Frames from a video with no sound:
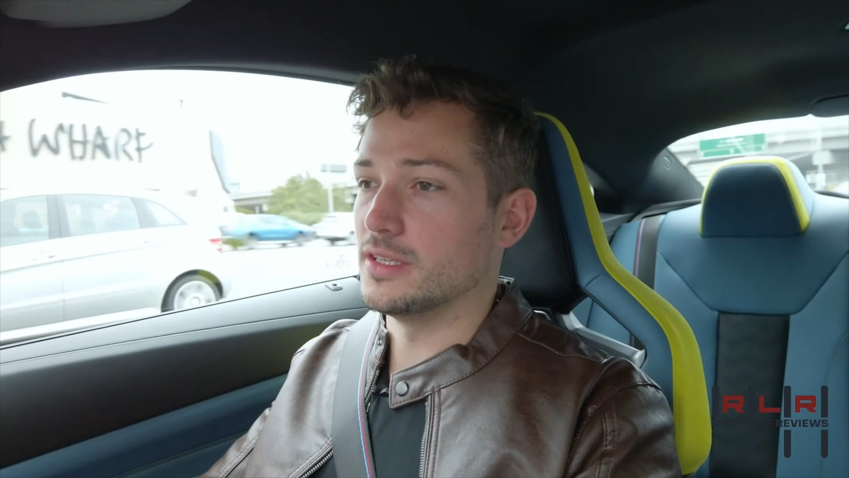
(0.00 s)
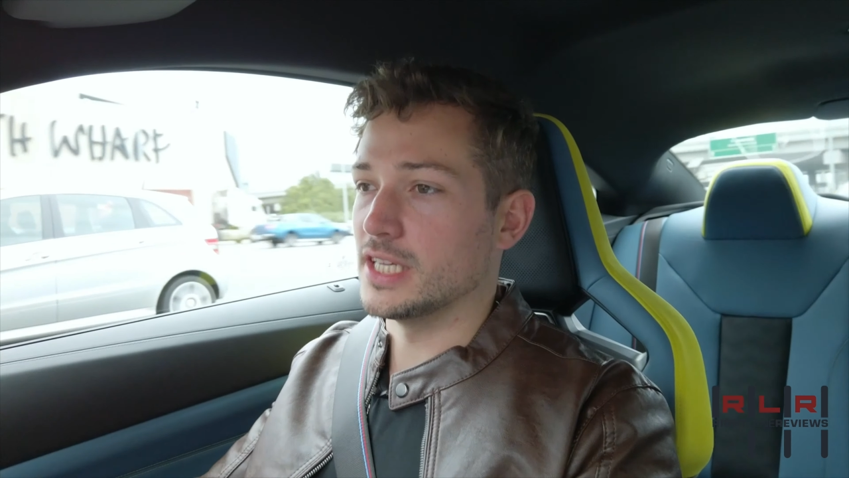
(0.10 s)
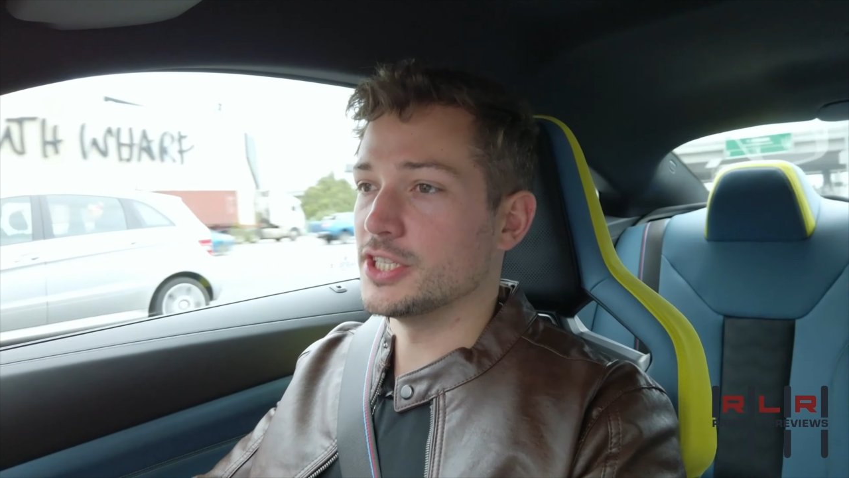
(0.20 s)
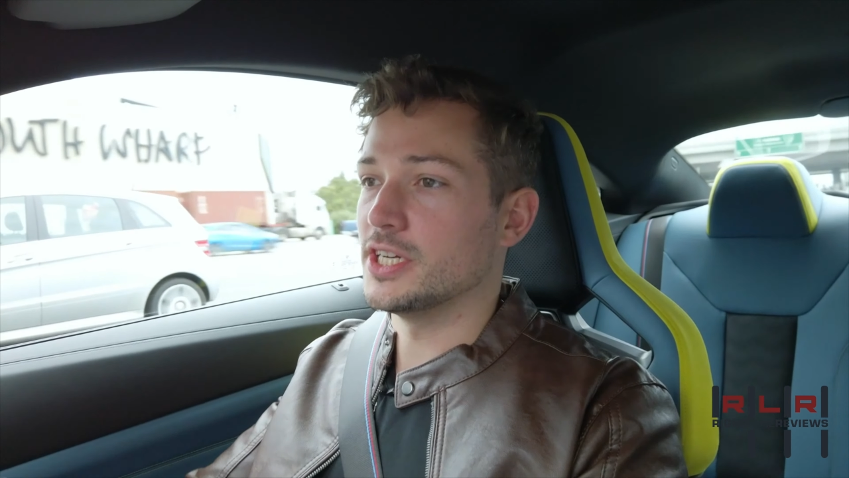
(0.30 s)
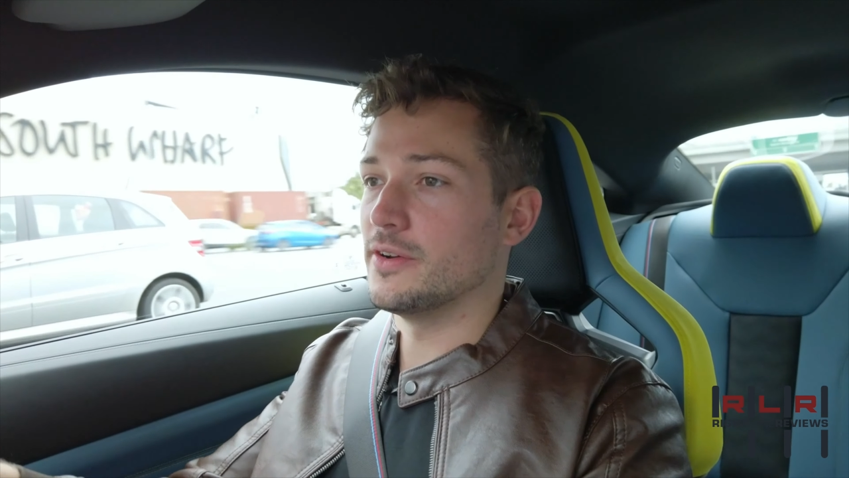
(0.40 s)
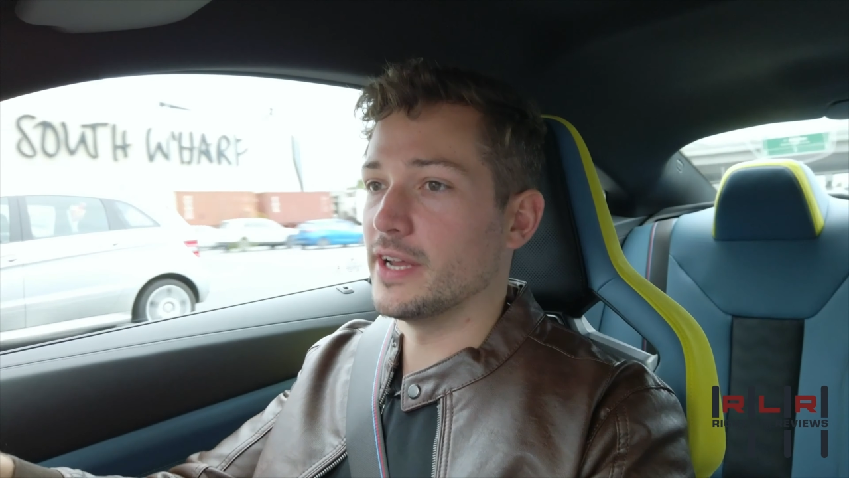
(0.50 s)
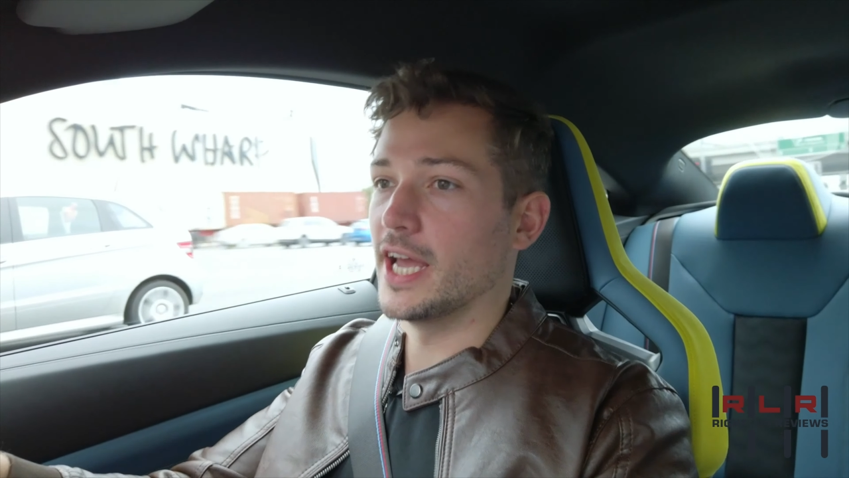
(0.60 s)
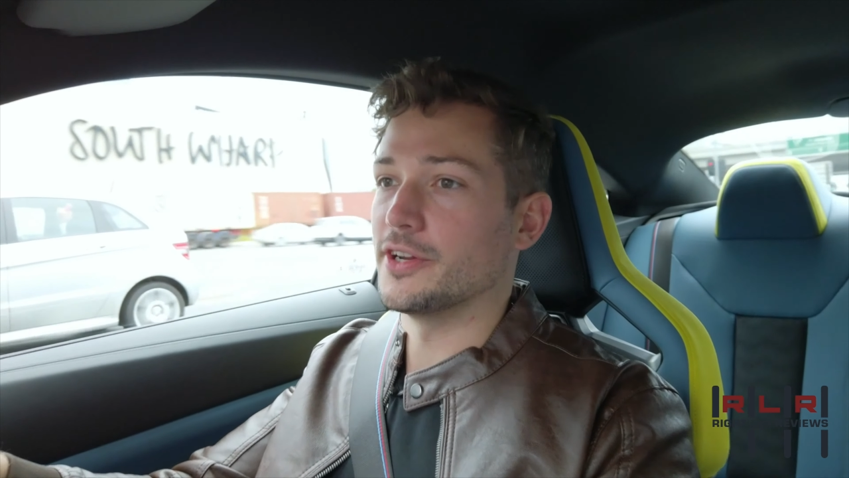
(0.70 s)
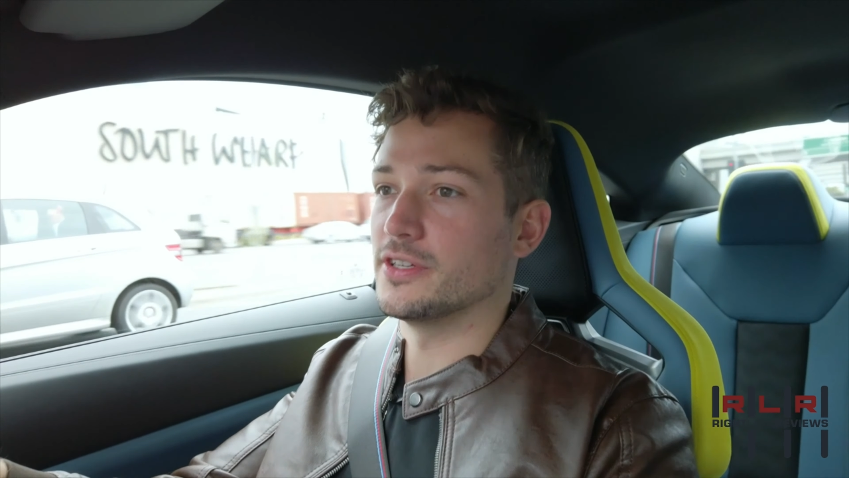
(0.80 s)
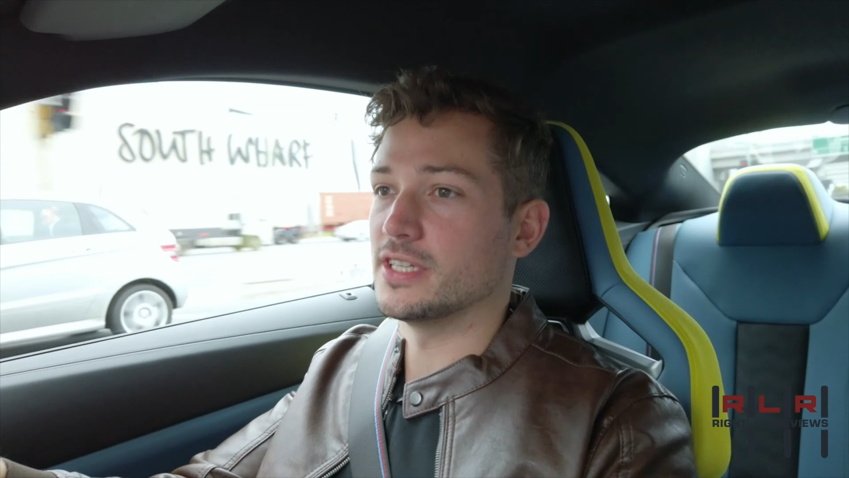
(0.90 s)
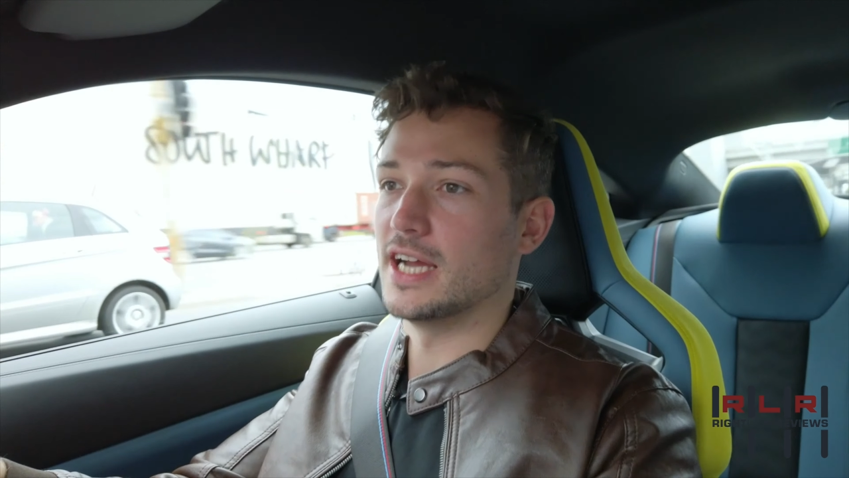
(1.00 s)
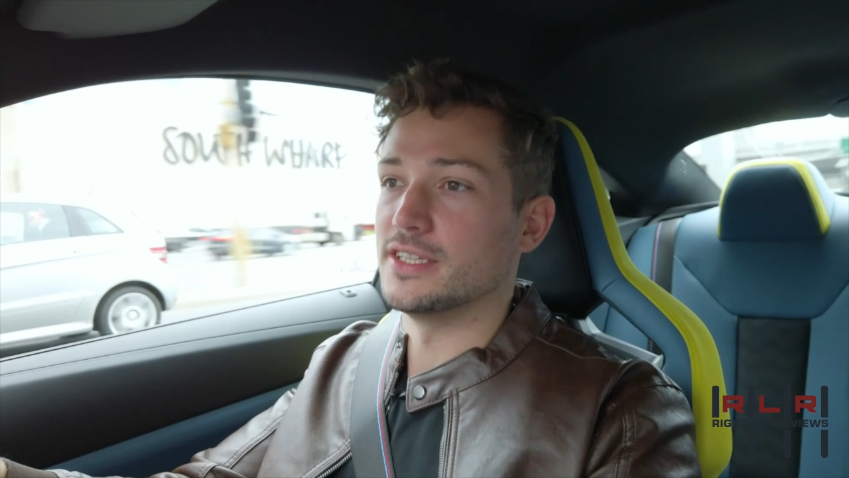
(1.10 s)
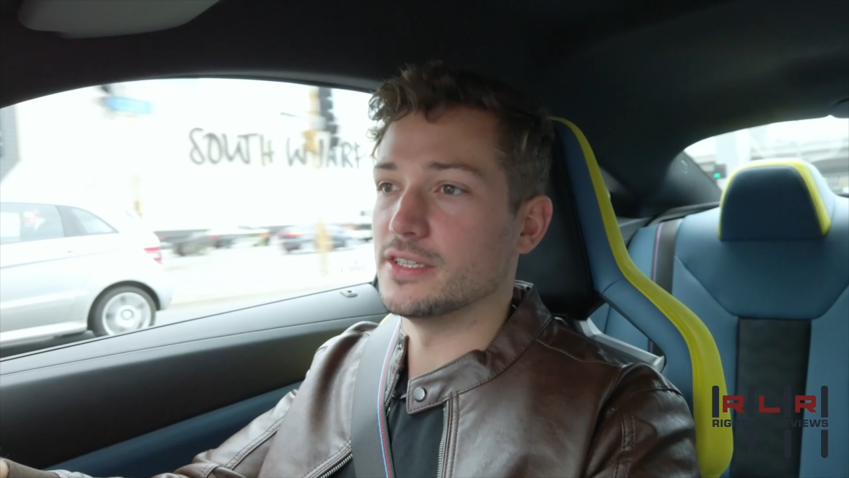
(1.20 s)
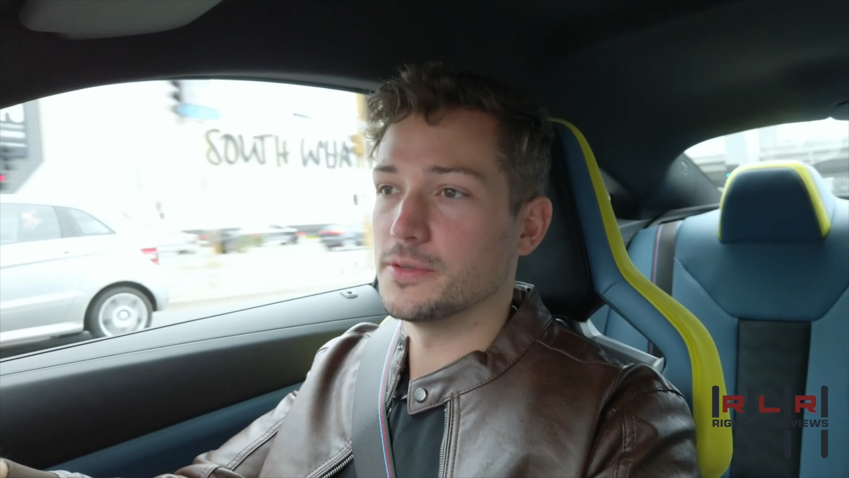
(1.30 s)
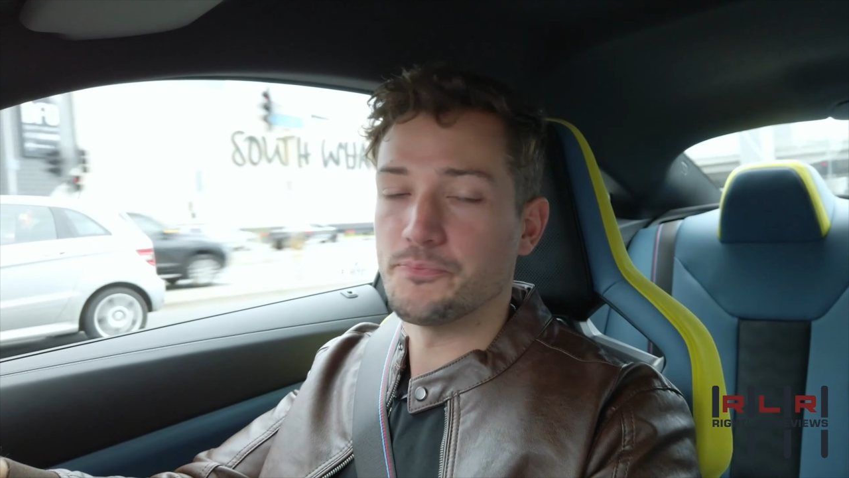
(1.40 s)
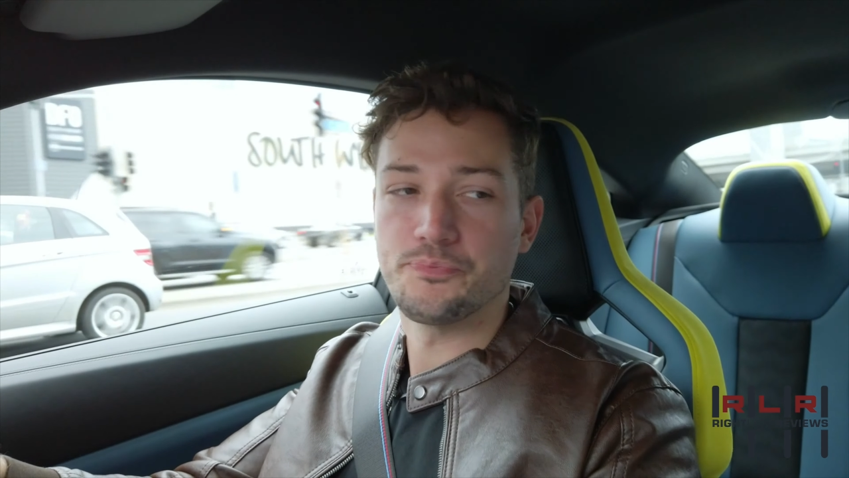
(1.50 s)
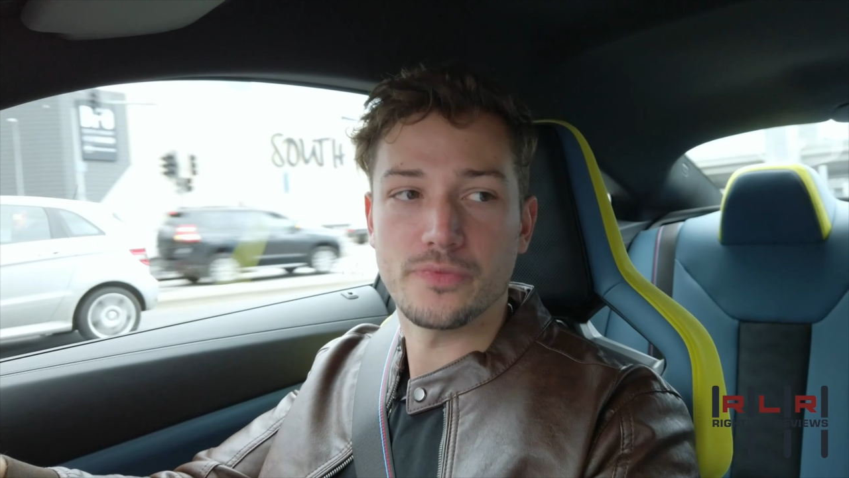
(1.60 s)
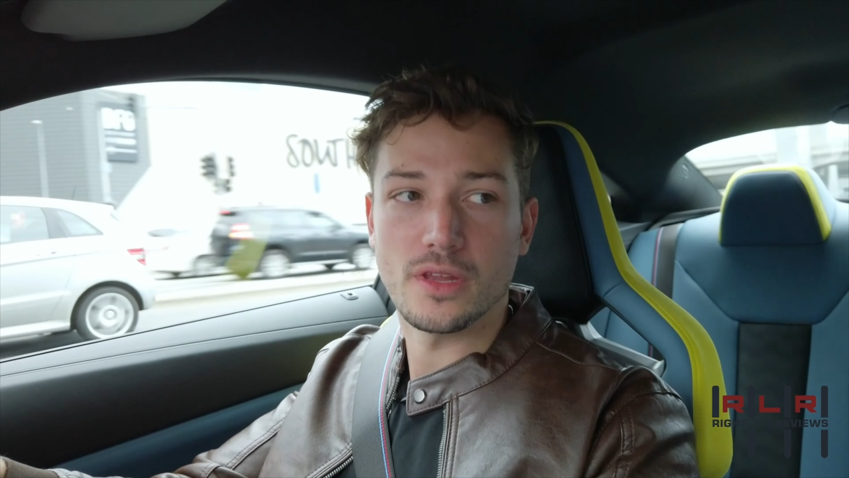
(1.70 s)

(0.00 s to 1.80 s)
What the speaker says: these engineering exercises,